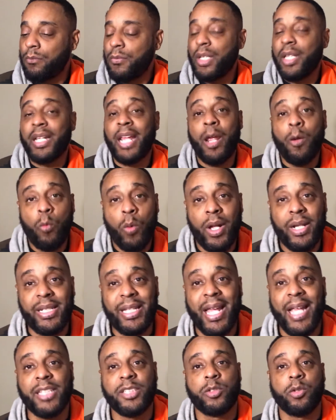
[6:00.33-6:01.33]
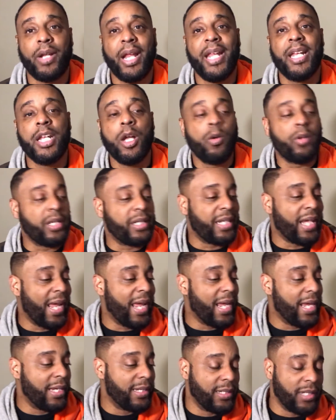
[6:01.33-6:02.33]
They want that so they know that
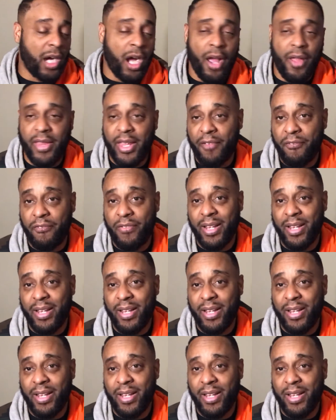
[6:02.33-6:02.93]
they feel